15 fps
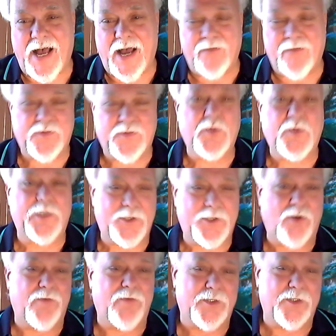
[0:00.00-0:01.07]
I've switched
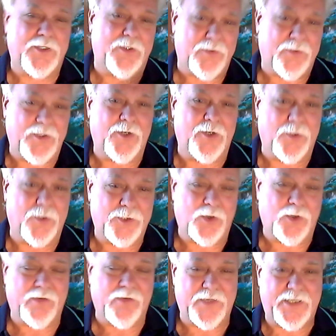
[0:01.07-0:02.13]
over to, you know,
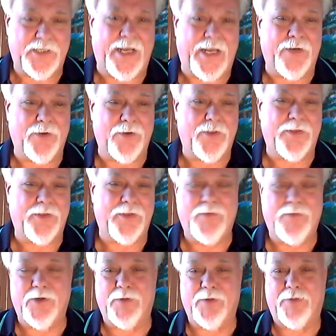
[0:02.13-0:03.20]
sort of a standard
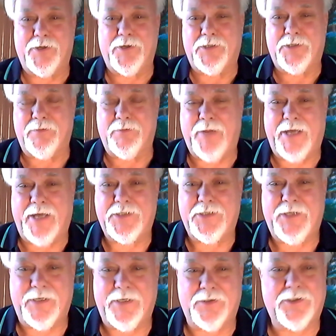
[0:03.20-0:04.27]
third person past
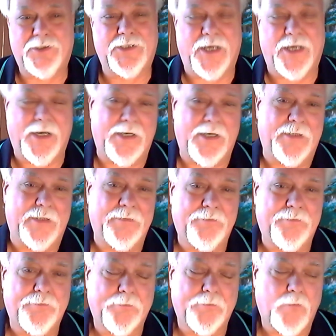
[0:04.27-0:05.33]
tense uh,
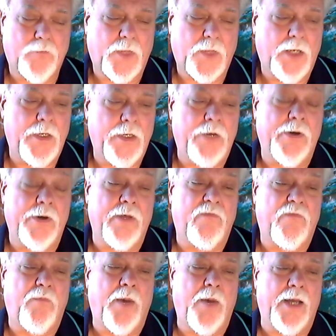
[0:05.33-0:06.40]
narrative,
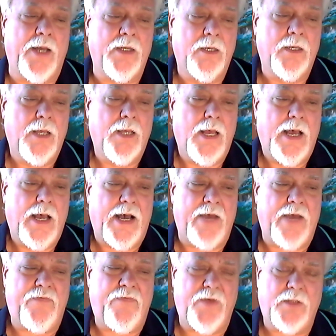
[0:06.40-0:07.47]
but
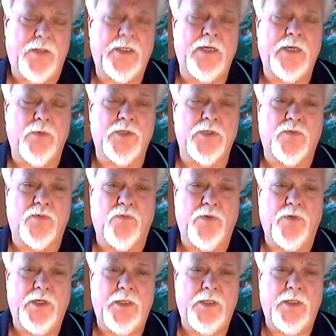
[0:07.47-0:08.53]
I felt that it was
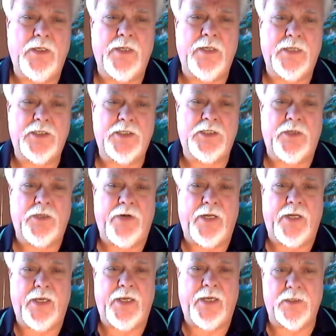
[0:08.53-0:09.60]
really necessary
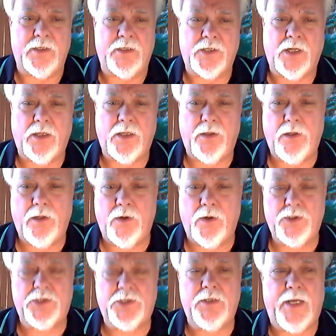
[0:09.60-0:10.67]
to get as
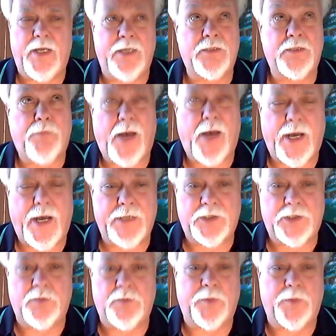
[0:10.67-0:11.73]
close as
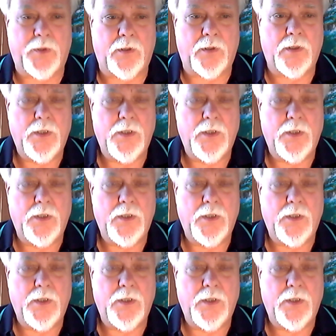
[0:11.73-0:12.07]
possible